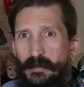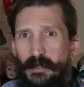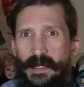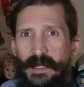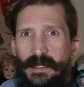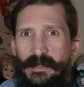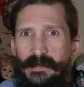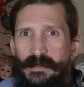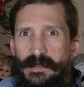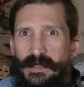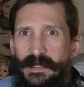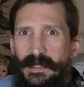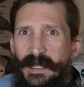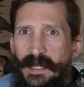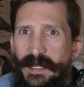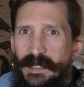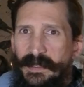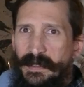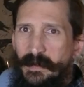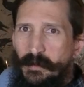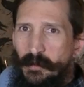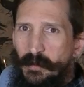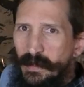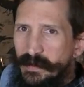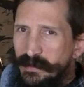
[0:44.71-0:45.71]
you can see that.
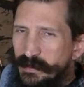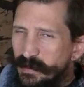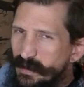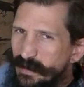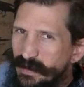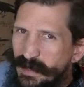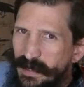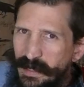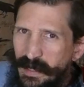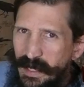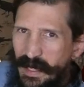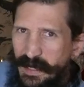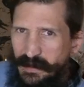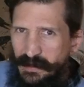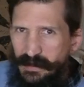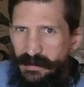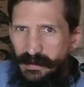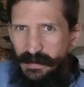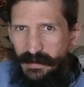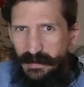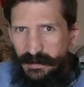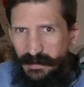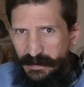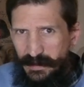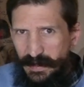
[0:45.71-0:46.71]
I'm going to turn the
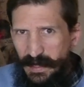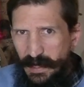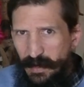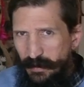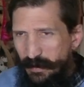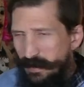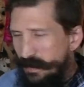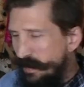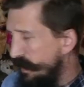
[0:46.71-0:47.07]
lights down